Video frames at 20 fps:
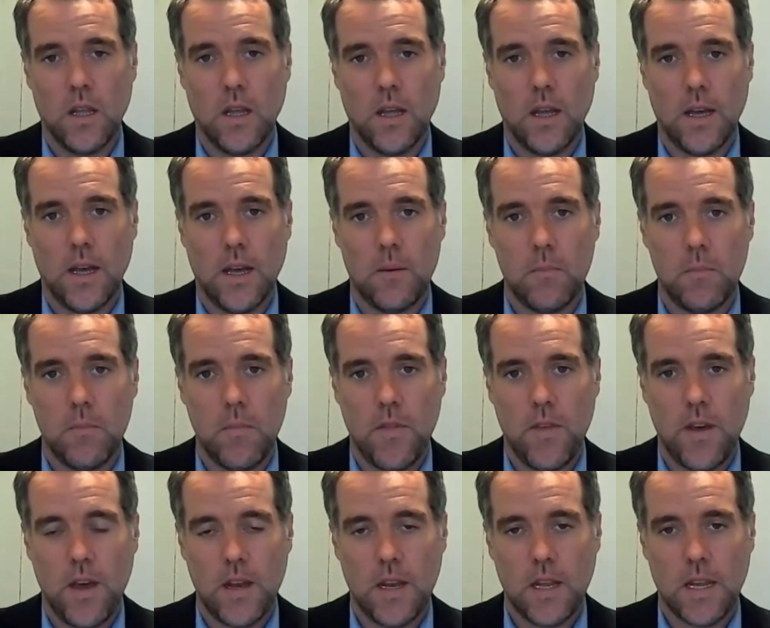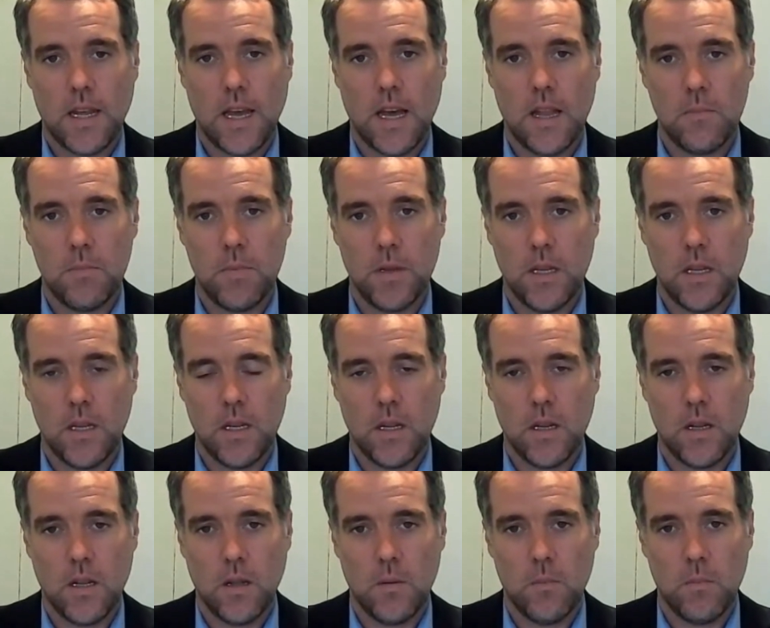then it can be
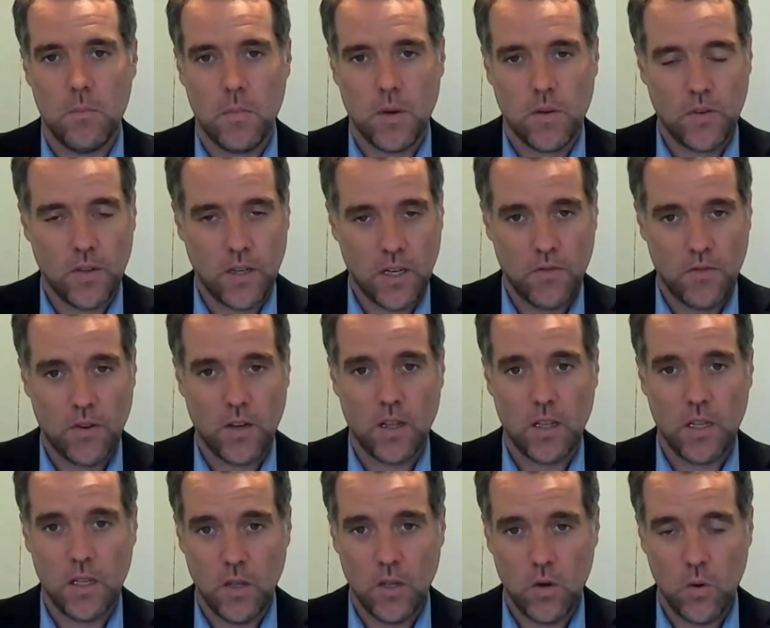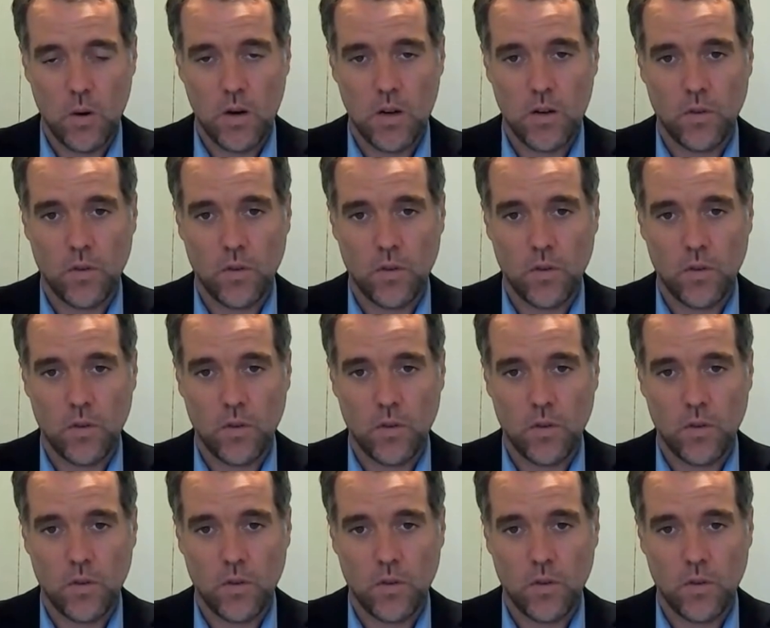significantly lower.